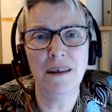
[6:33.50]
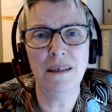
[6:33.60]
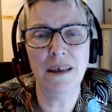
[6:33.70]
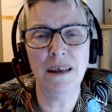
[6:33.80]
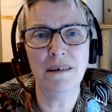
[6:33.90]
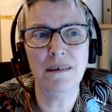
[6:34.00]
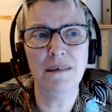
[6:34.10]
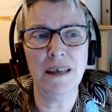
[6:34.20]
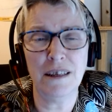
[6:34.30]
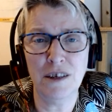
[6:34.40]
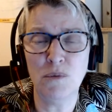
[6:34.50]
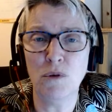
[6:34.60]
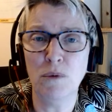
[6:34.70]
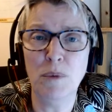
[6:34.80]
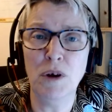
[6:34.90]
then that is
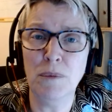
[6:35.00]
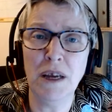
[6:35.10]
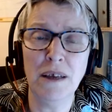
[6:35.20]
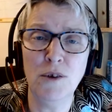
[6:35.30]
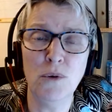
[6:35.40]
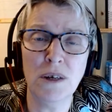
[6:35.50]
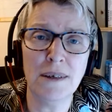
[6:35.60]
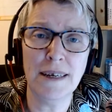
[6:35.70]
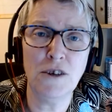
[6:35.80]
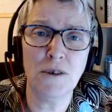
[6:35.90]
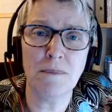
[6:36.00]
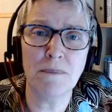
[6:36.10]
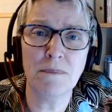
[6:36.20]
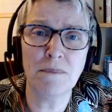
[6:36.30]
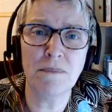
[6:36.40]
what will permeate the organization,
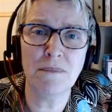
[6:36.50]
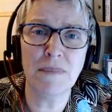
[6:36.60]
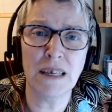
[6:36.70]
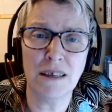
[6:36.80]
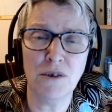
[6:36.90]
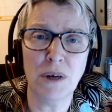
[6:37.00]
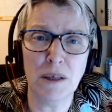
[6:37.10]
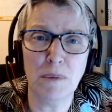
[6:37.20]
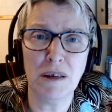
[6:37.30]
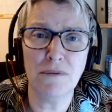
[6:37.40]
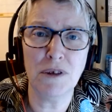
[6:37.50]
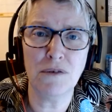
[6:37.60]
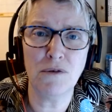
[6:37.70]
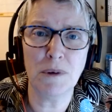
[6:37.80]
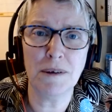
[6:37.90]
and then you'll get the benefits
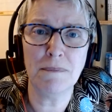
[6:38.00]
from it.